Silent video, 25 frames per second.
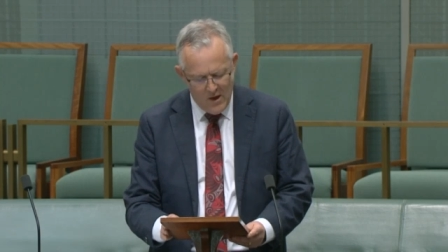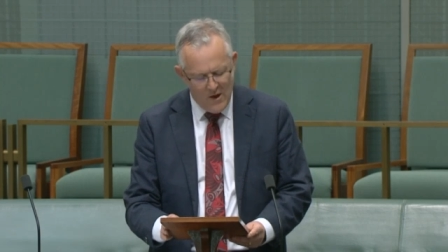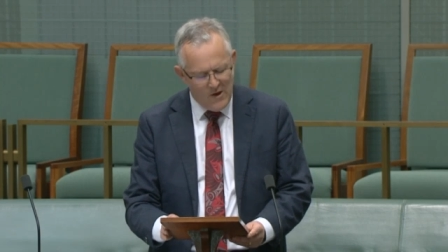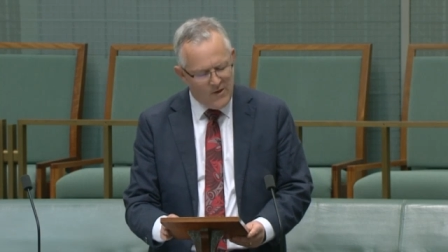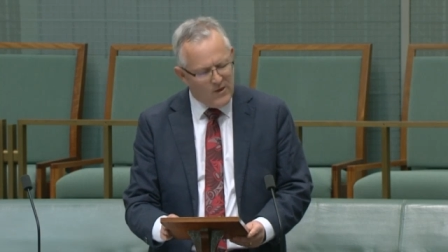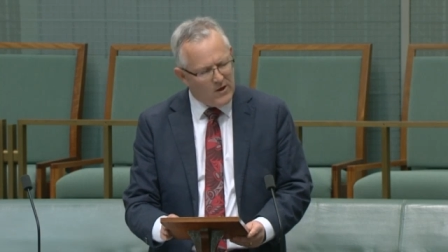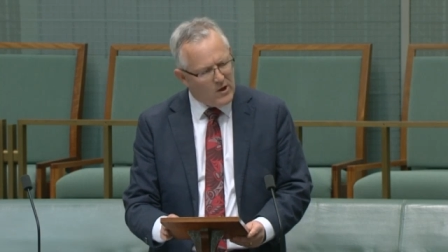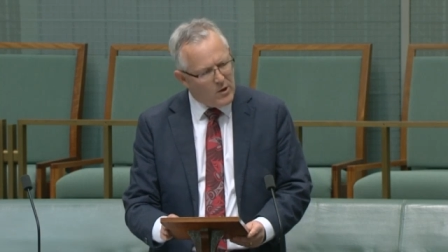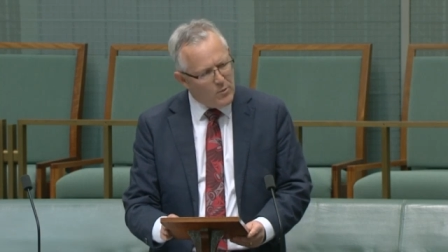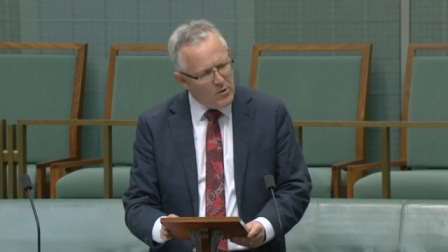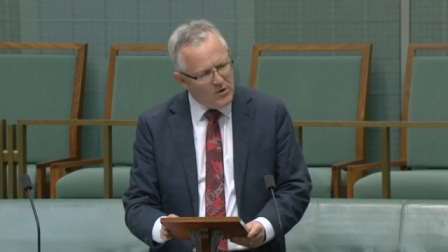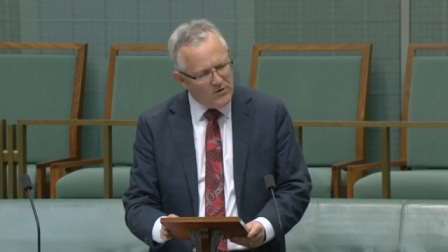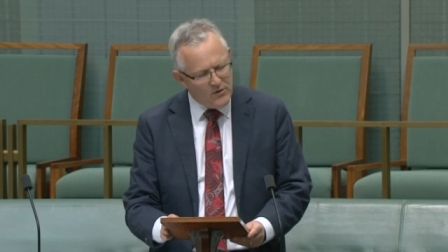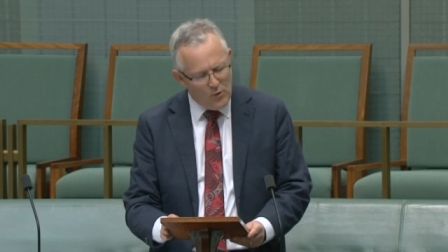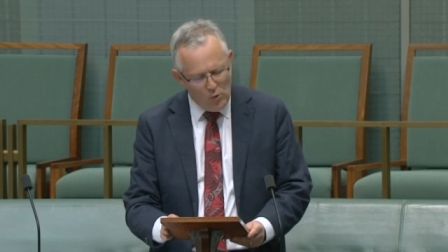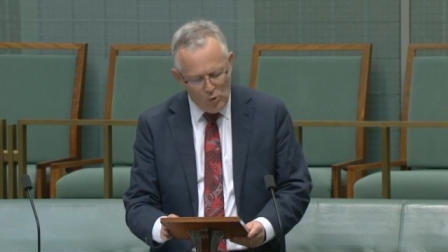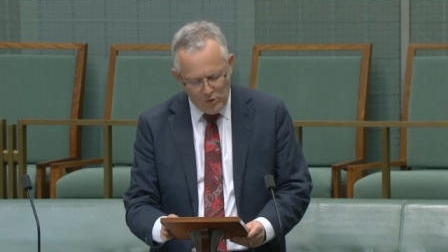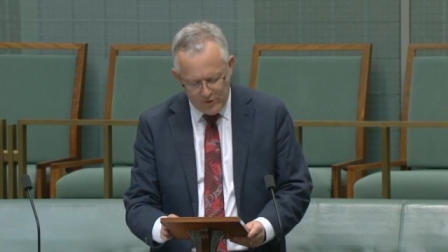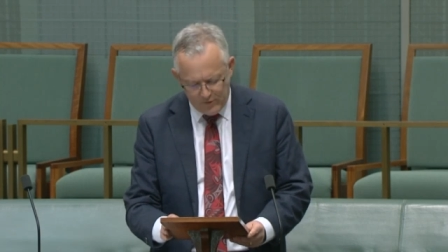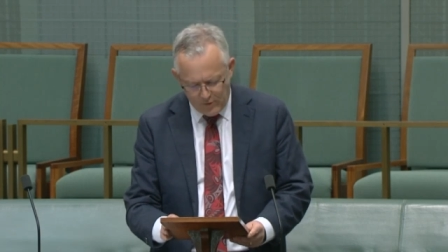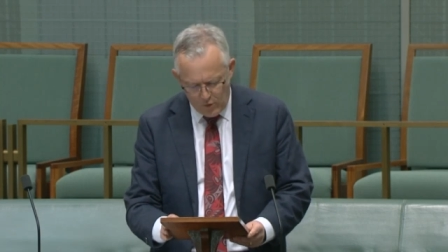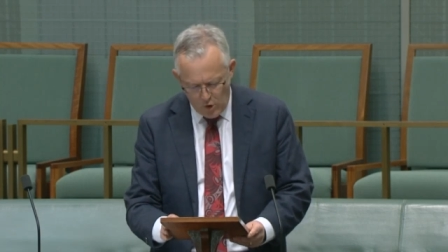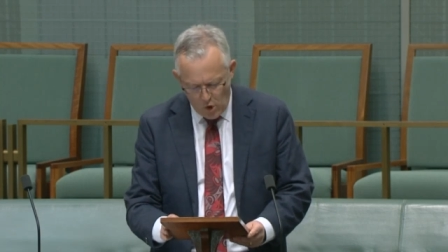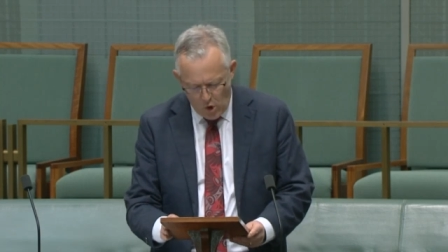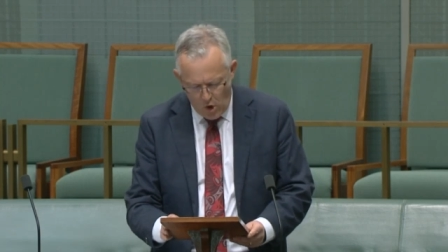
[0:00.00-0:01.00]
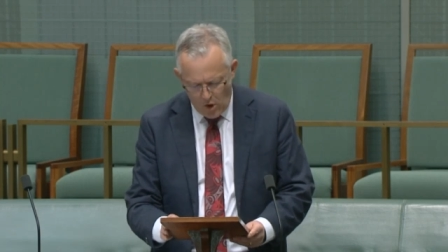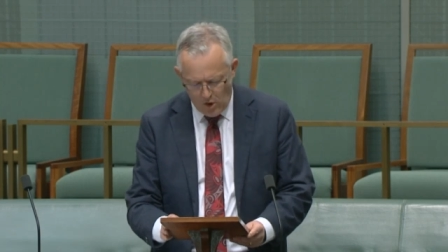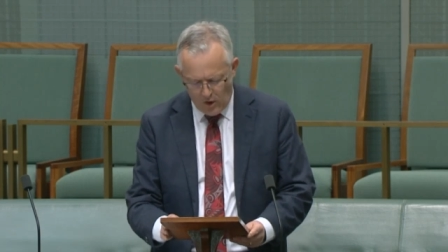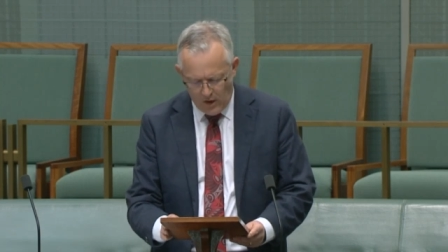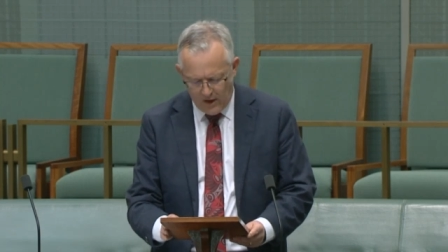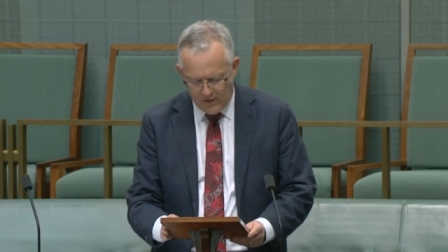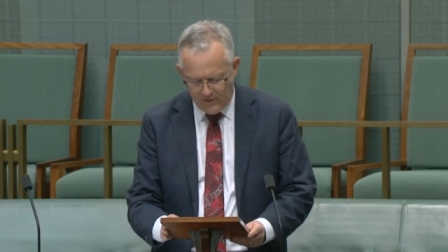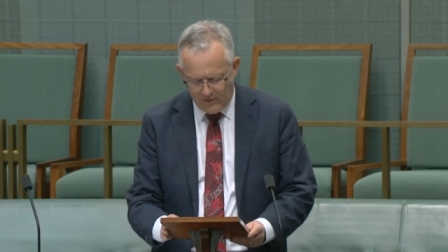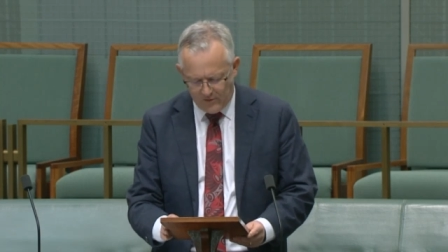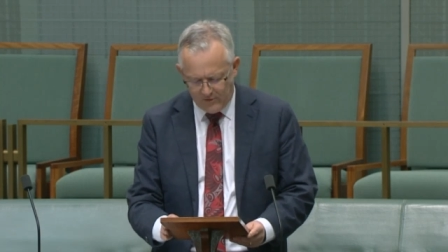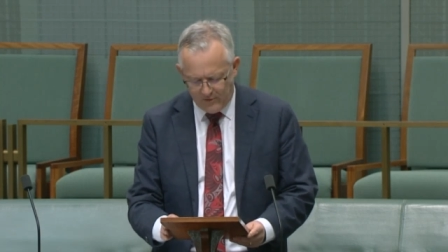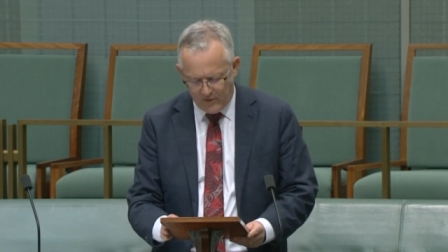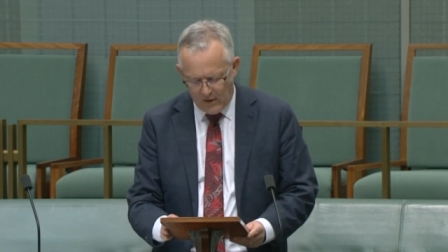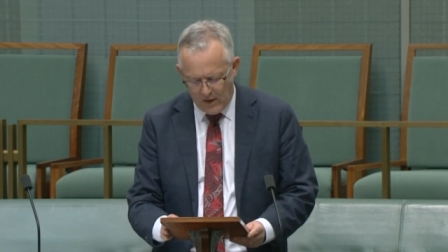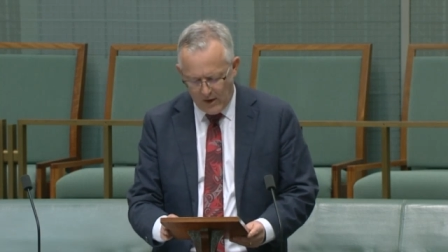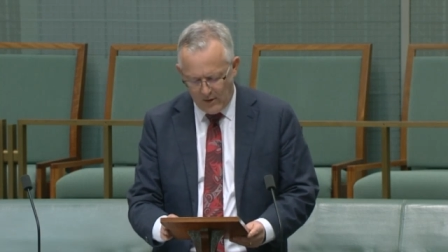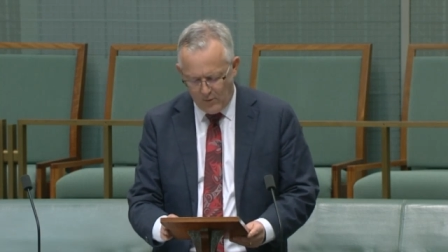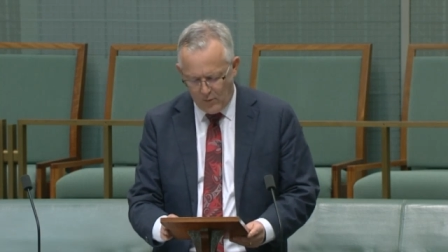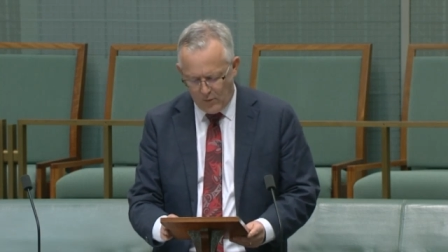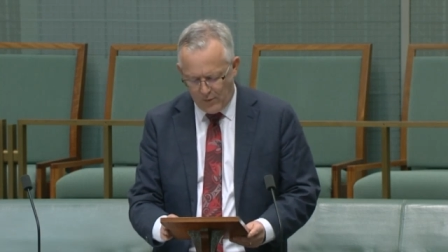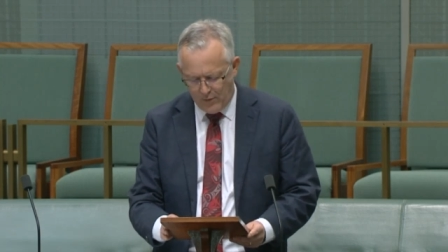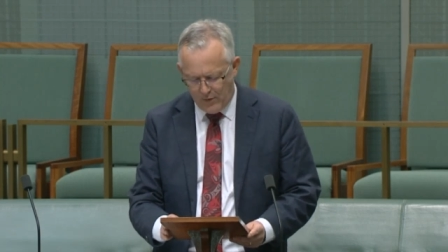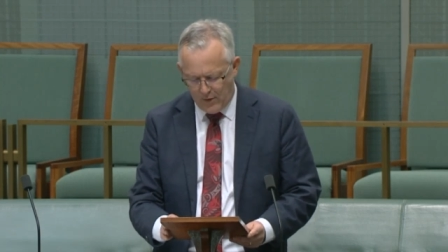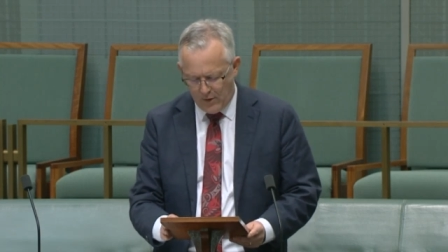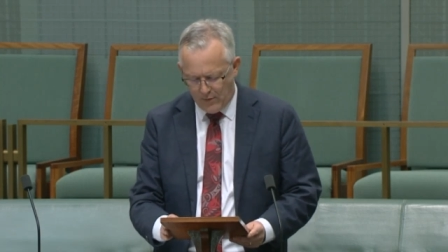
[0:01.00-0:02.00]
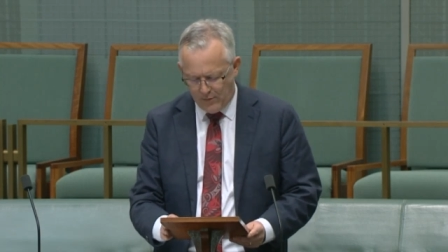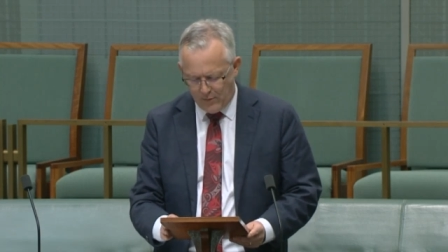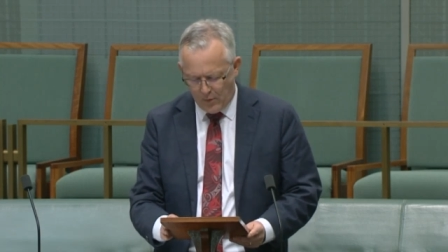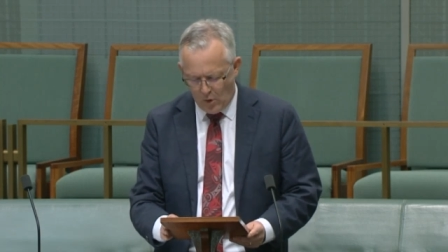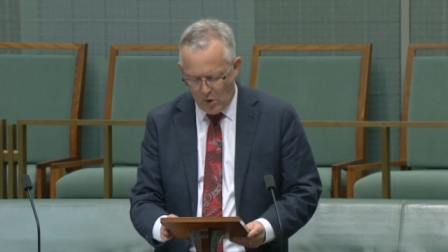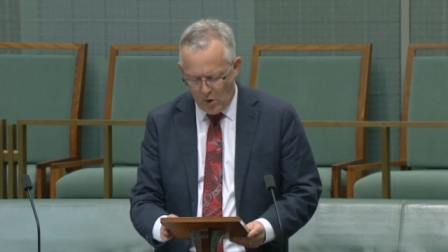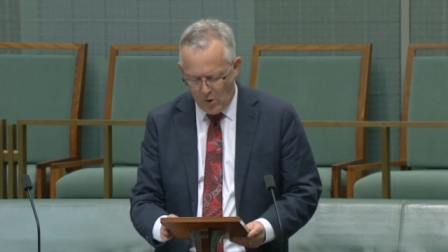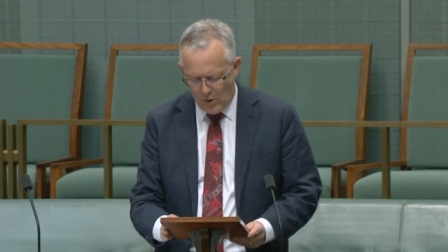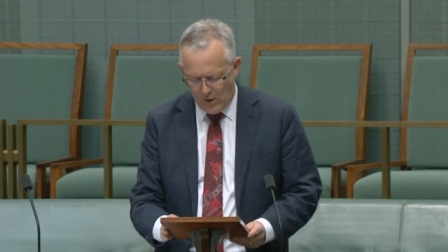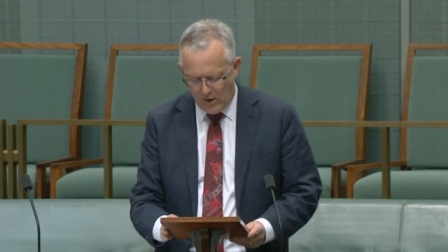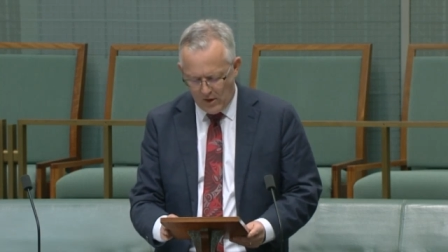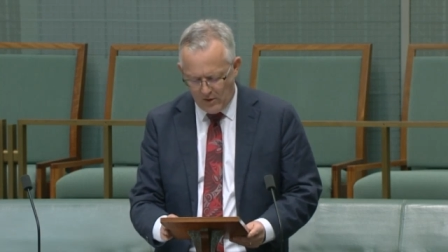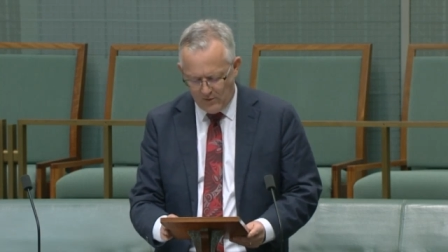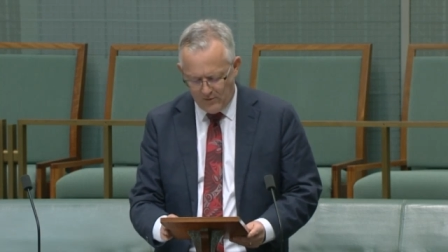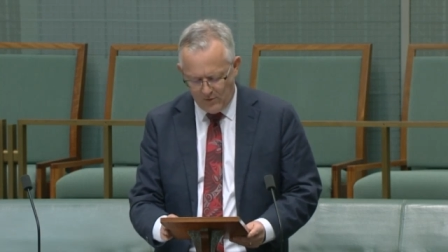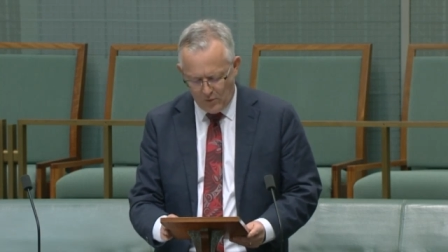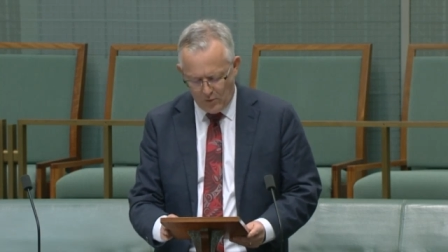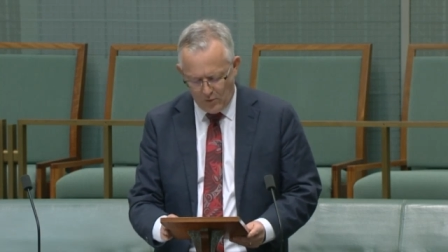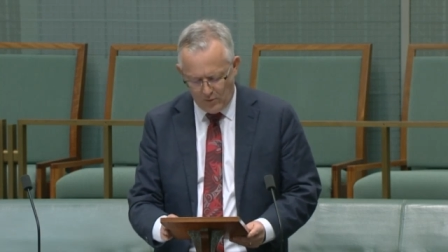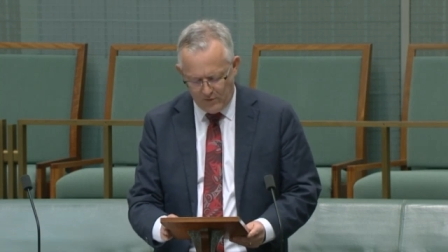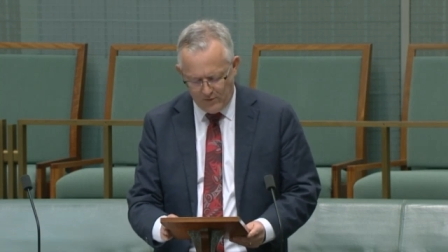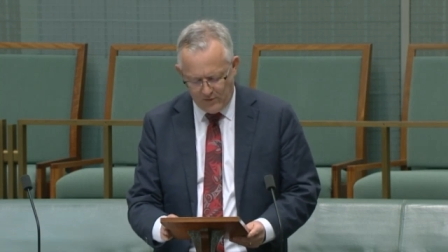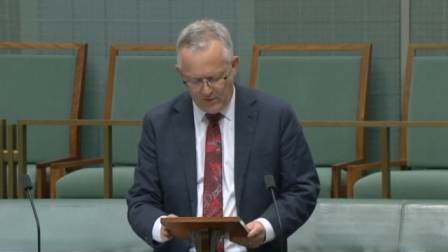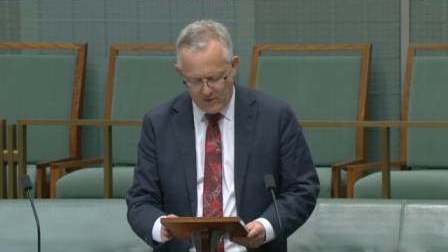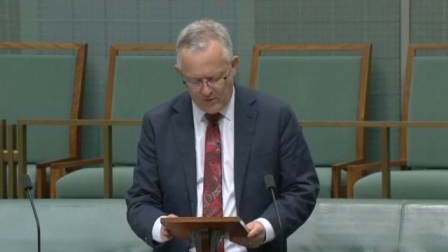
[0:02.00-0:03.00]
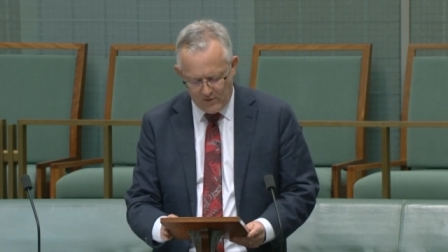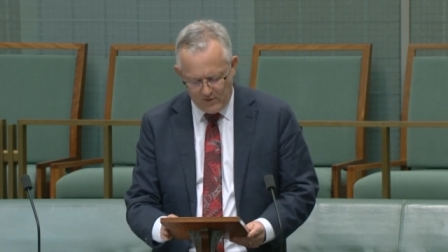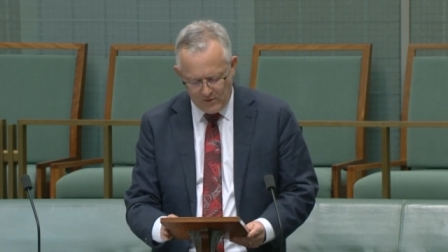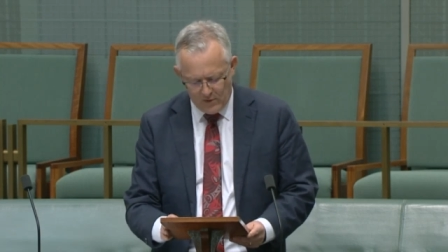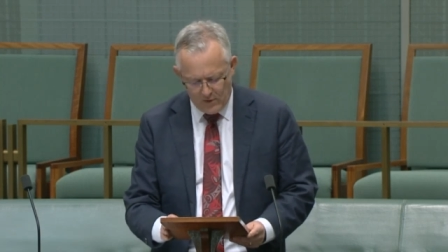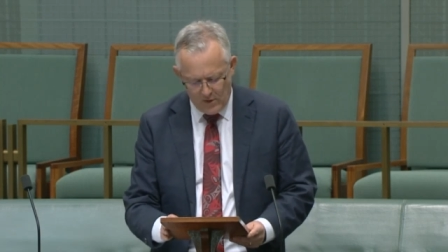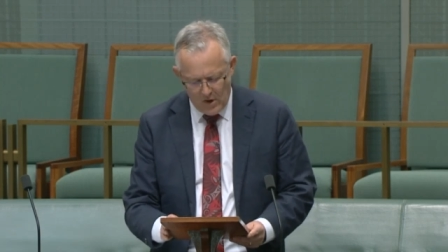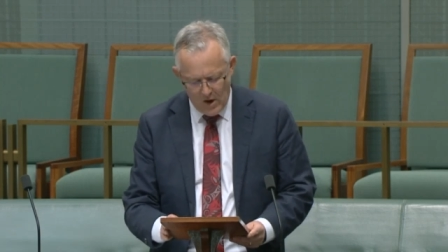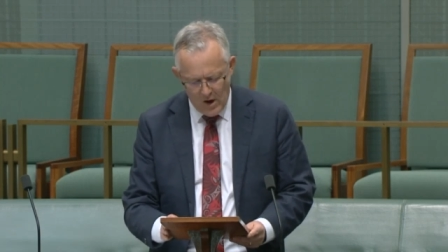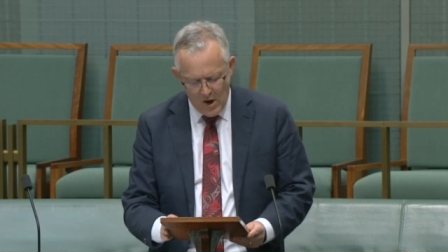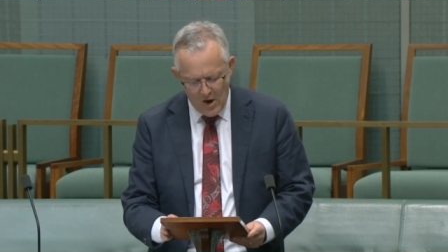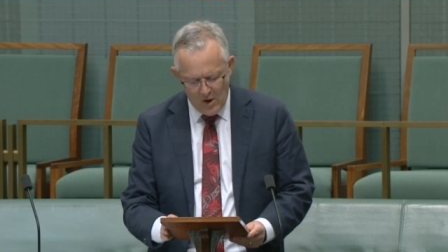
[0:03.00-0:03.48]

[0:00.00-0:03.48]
The Commission was not legislated with the authority and jurisdiction